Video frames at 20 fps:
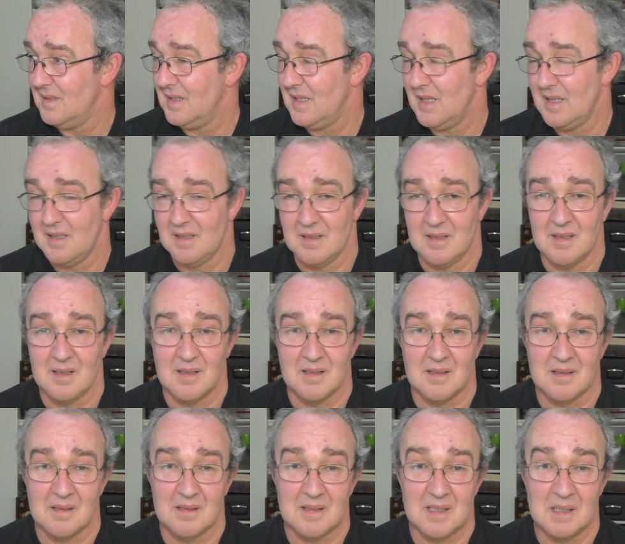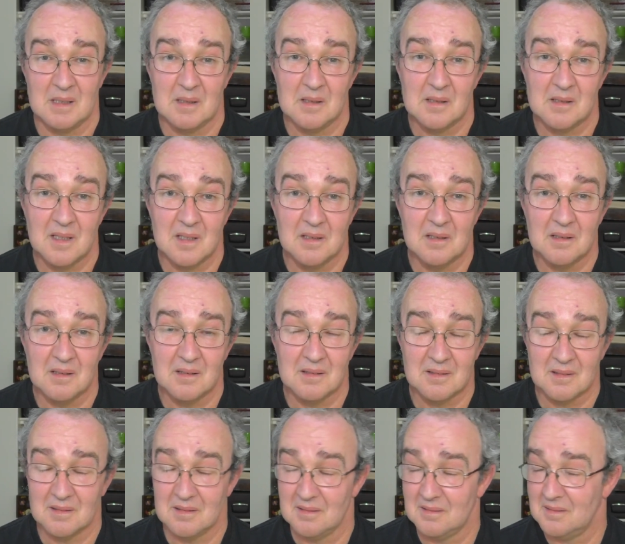yeah, still looking
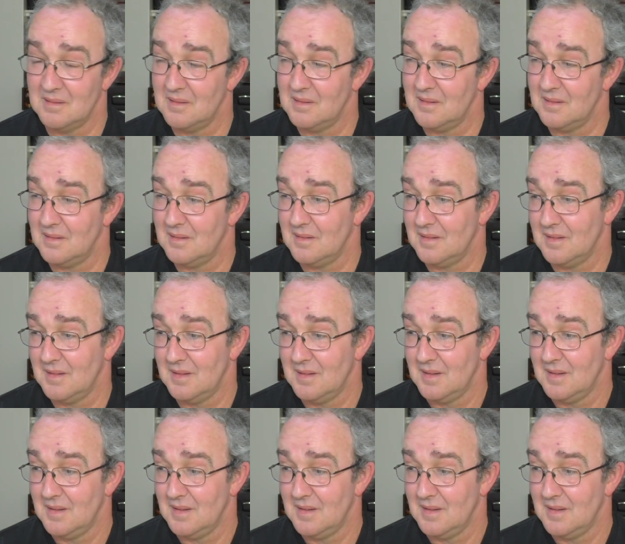for,